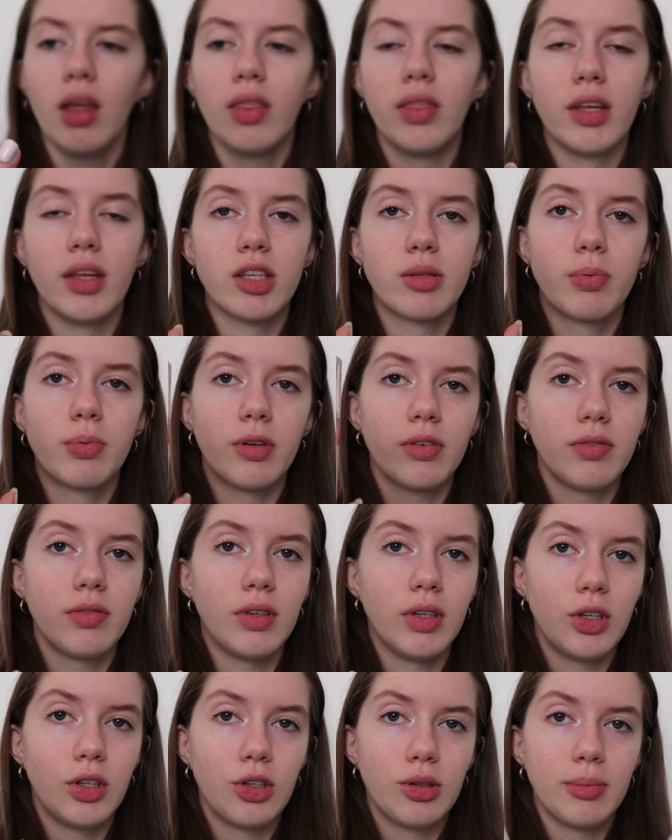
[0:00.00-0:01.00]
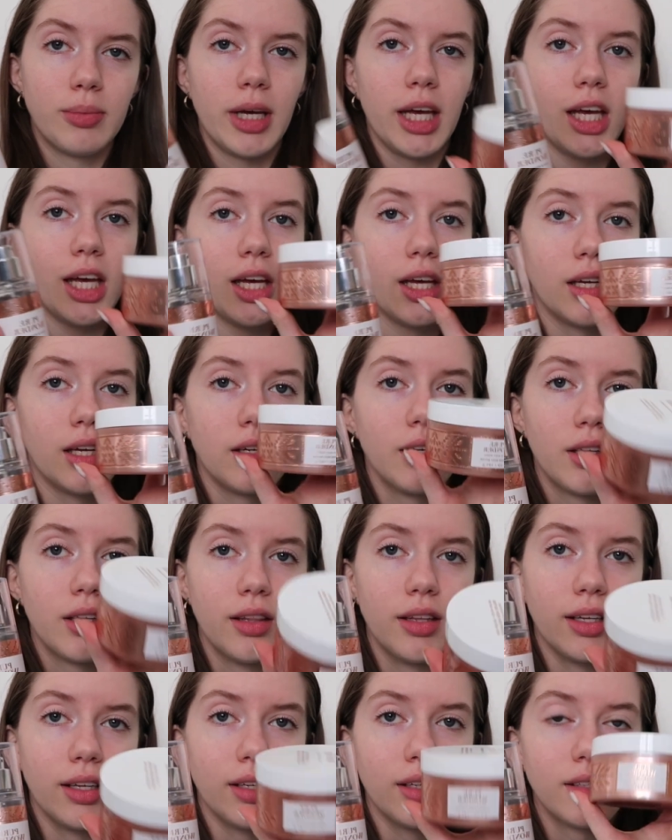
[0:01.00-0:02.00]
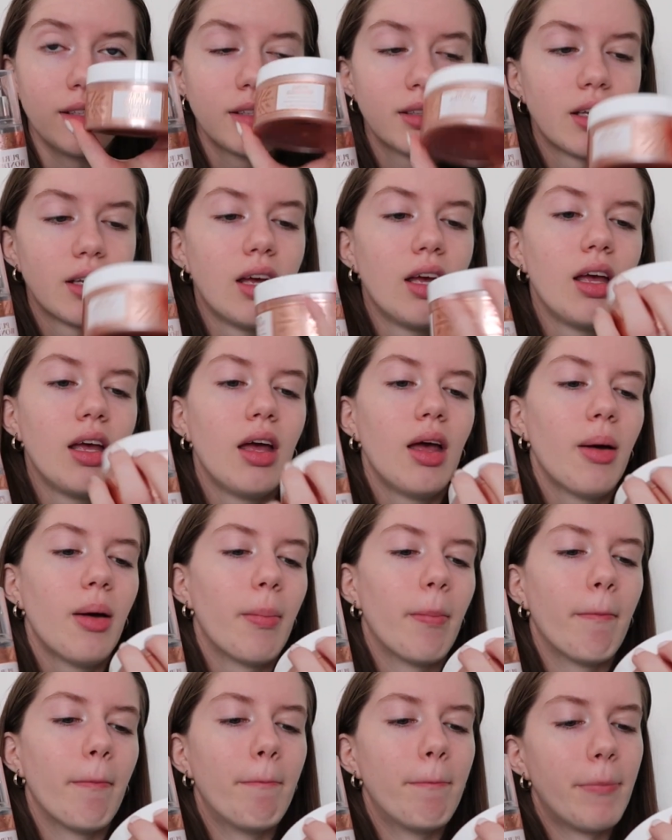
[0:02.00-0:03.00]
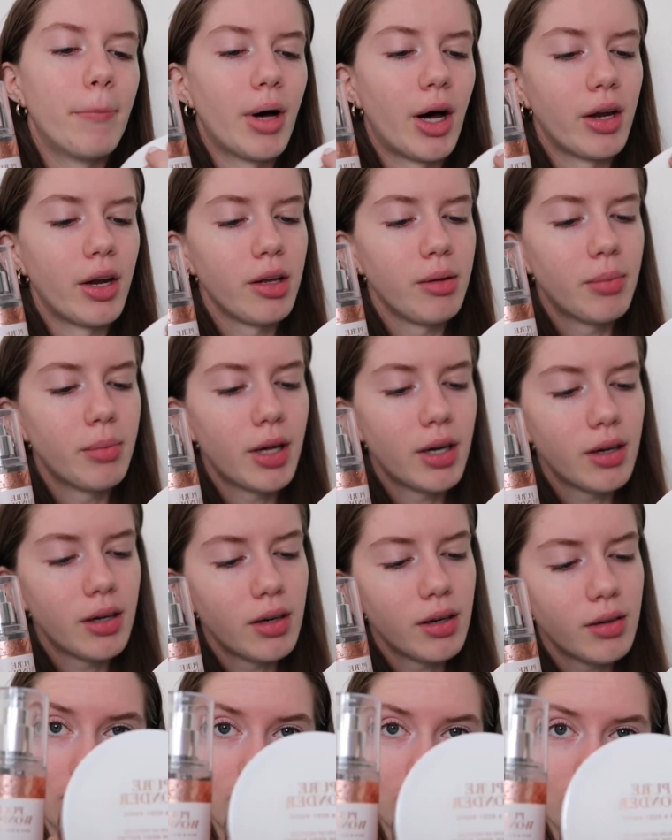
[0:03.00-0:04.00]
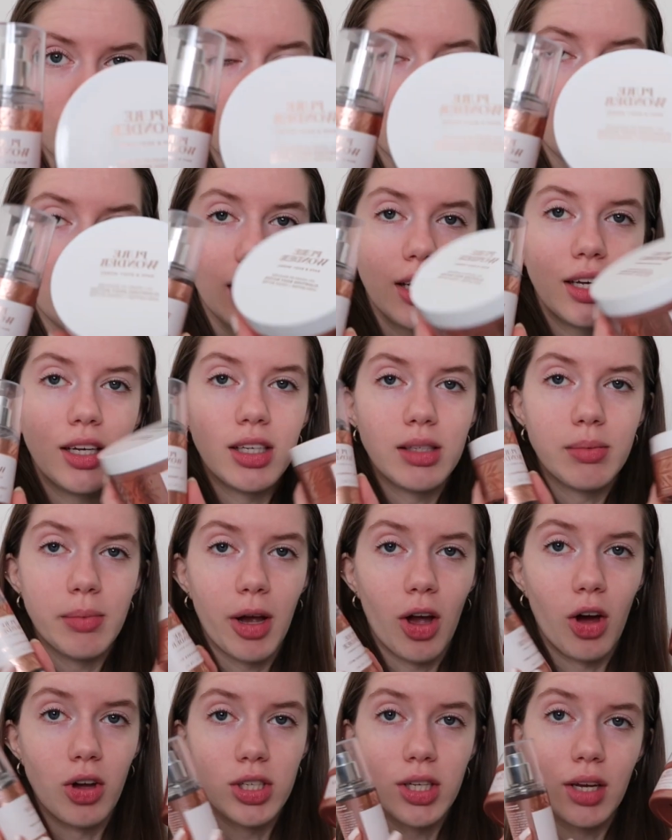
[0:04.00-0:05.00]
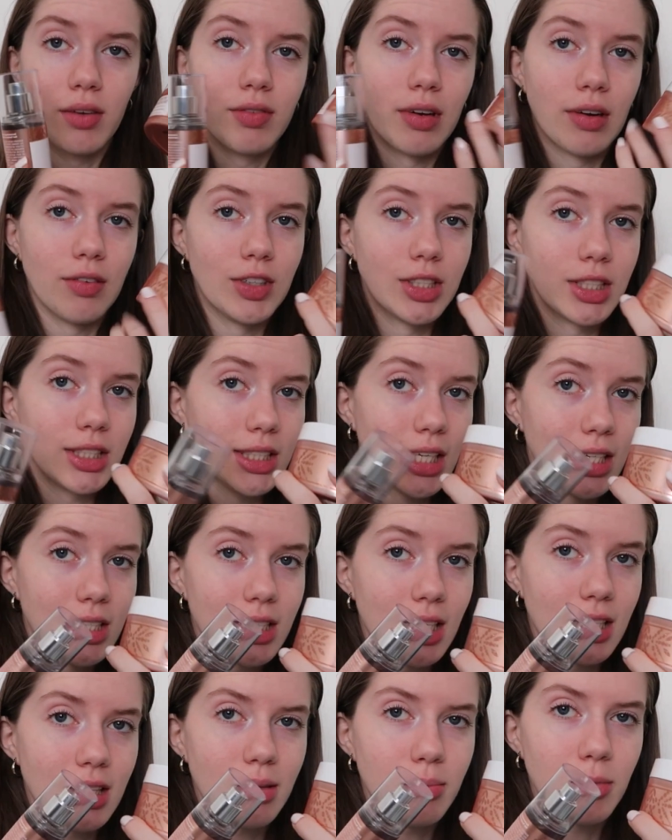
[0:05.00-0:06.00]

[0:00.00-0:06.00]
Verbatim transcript: This perfume and this body butter is my all-time favorite scent at the